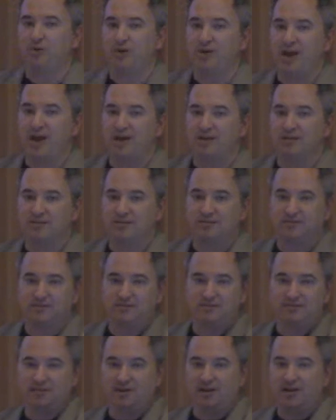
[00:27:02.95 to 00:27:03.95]
point out,
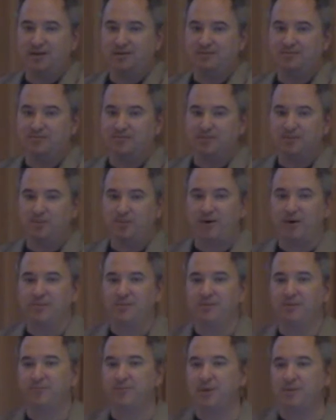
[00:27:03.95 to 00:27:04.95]

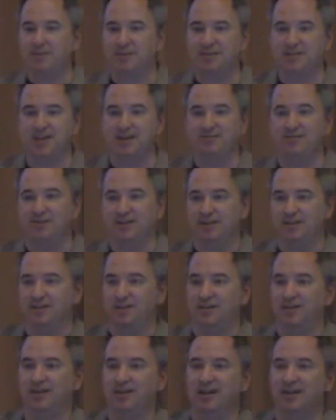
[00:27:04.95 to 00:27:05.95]
Department of Public Safety
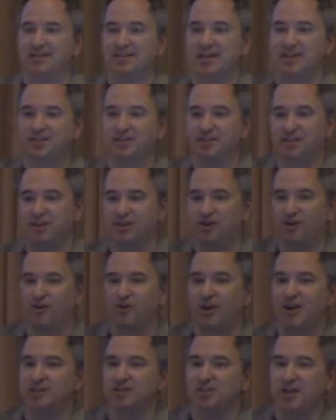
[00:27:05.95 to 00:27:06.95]
has actually done a
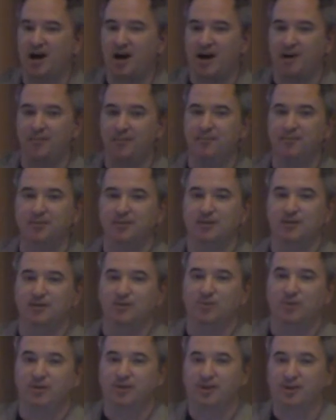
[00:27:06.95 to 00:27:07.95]
great job
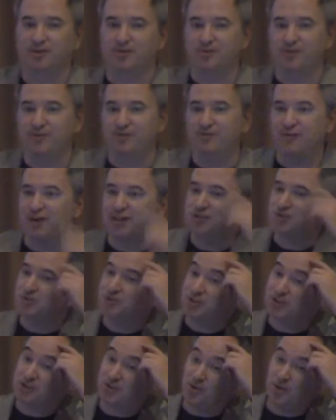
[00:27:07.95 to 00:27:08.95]
with their refresh,
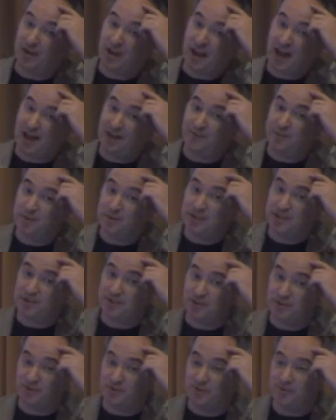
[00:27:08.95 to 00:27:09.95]
which is going live pretty
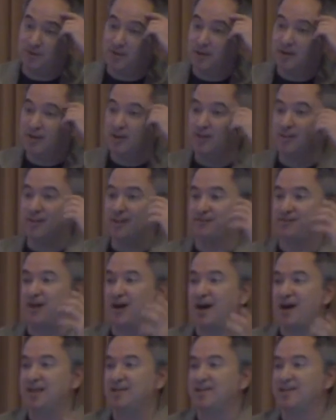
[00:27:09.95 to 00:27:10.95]
soon. They've
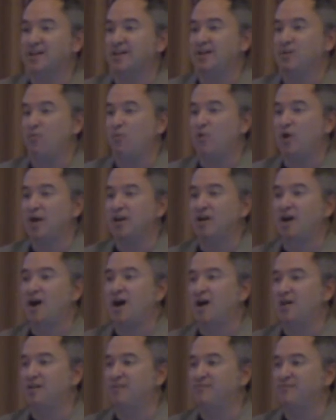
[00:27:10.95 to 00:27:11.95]
got a
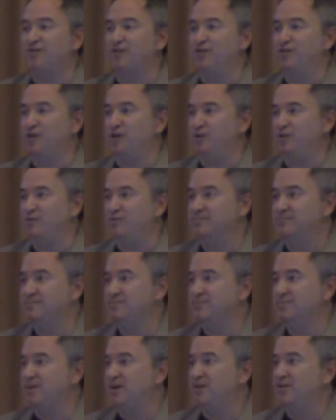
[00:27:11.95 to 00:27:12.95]
one-column photo
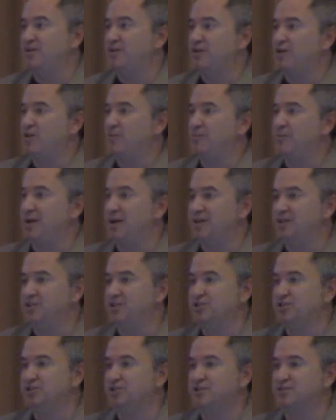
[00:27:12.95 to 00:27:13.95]
on their homepage.
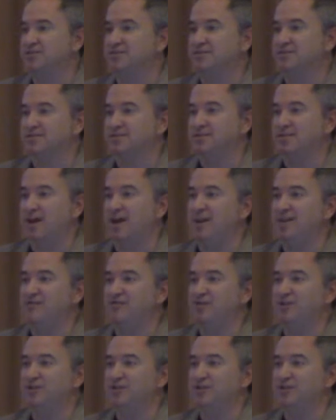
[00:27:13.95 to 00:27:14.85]
Not even